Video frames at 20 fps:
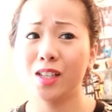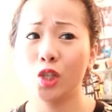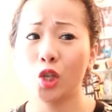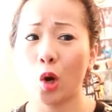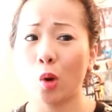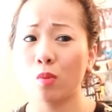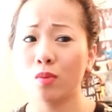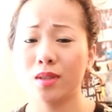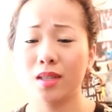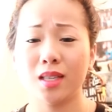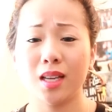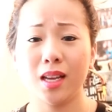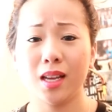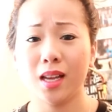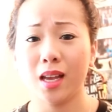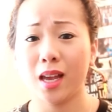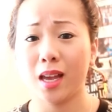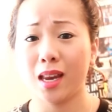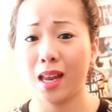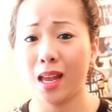don't
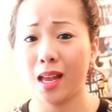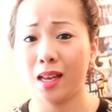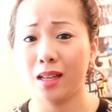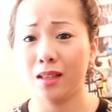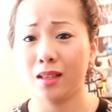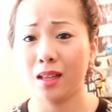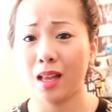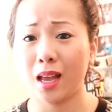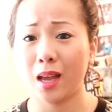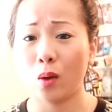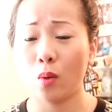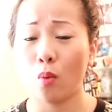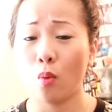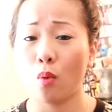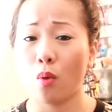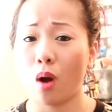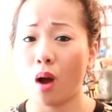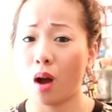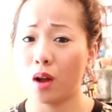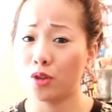see it in like
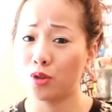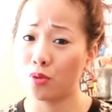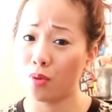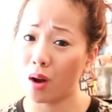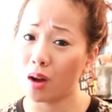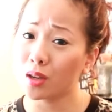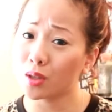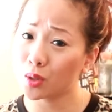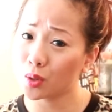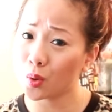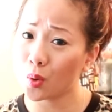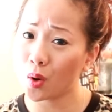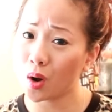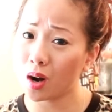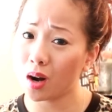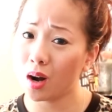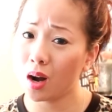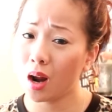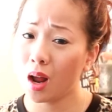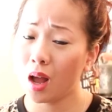a
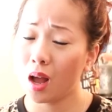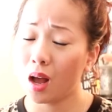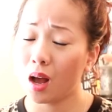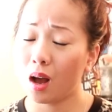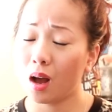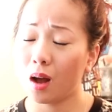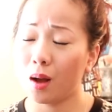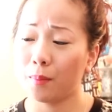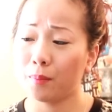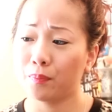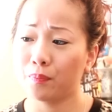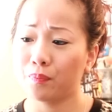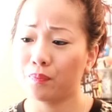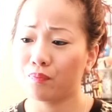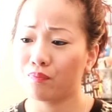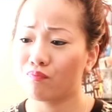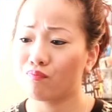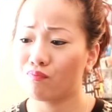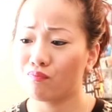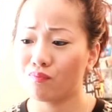drugstore
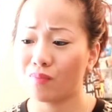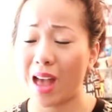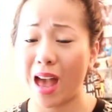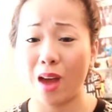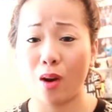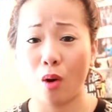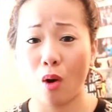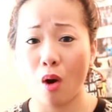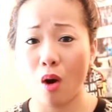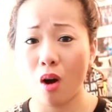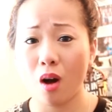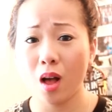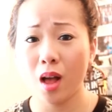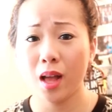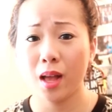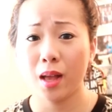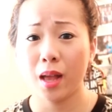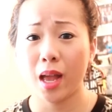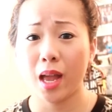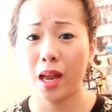at all.